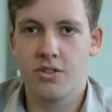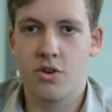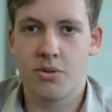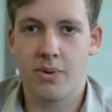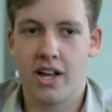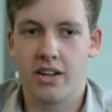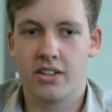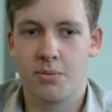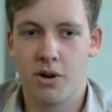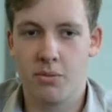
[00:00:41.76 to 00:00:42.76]
talk about
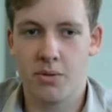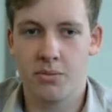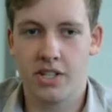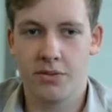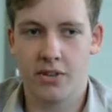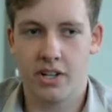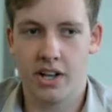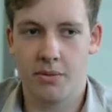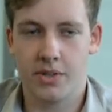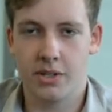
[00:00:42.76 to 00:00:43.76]
the problem, the different
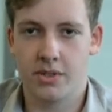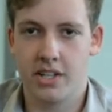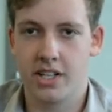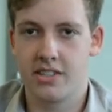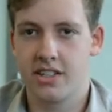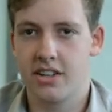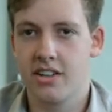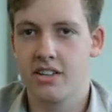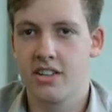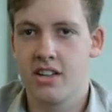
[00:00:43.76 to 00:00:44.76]
things we need to
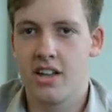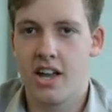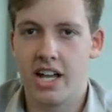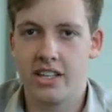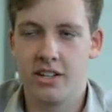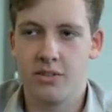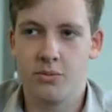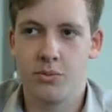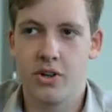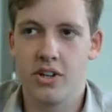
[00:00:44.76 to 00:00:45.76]
consider, and then
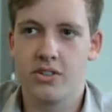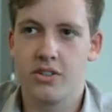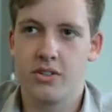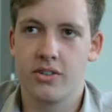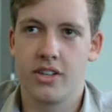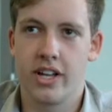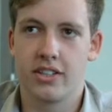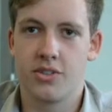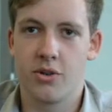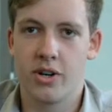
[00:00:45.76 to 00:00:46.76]
we'll go to like
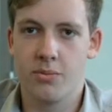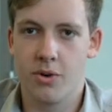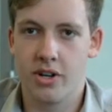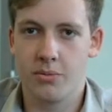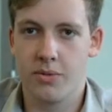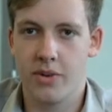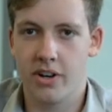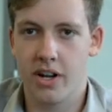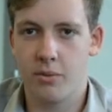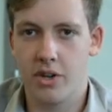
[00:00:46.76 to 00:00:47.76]
the drawing board and we'll
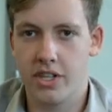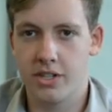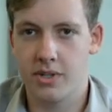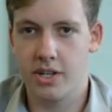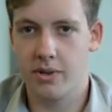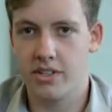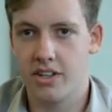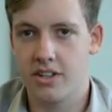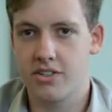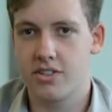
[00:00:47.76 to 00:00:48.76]
figure out what things we need to
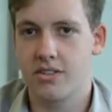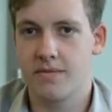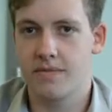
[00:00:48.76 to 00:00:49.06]
research,